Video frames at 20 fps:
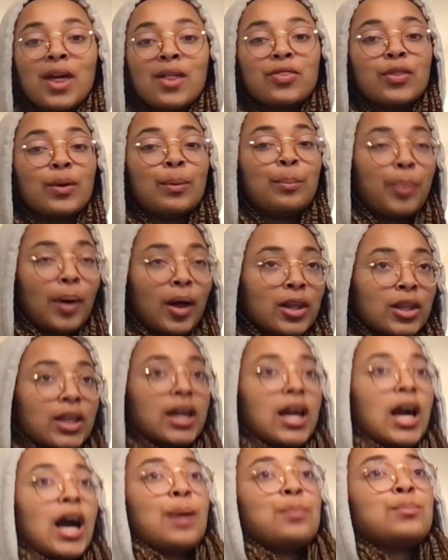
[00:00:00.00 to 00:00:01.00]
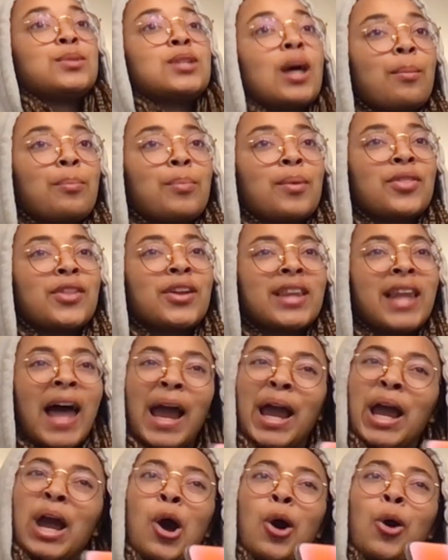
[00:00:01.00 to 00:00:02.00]
the butler comes up, and they're
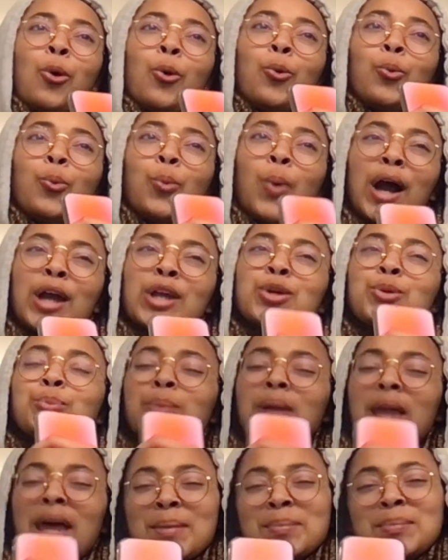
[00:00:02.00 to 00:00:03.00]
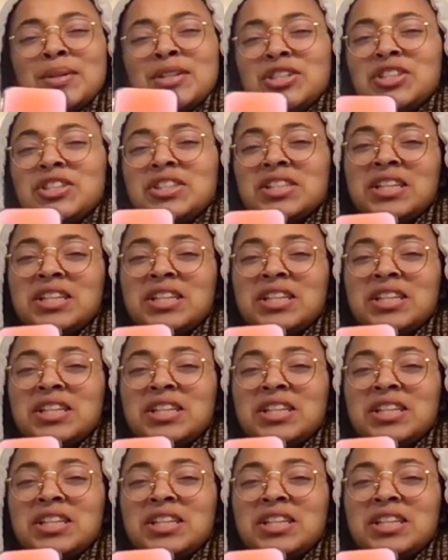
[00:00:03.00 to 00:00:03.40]
like, why you black bitches